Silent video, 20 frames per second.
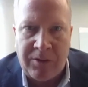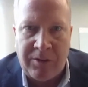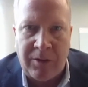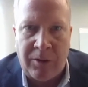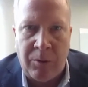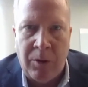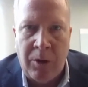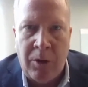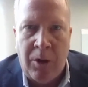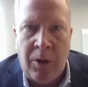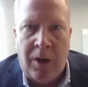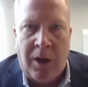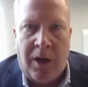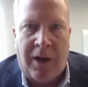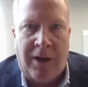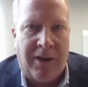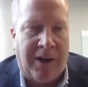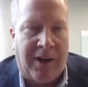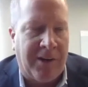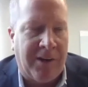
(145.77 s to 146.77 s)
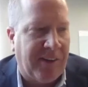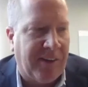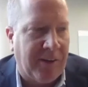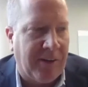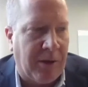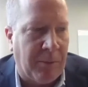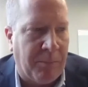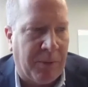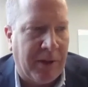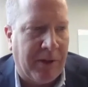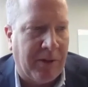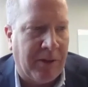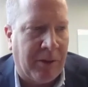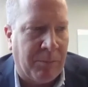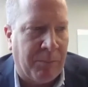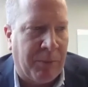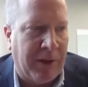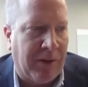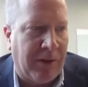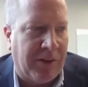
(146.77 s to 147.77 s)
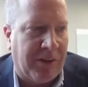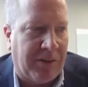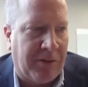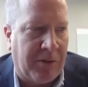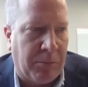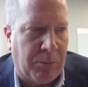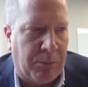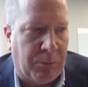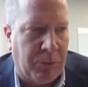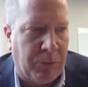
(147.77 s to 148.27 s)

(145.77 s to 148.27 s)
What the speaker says: So I'd say the biggest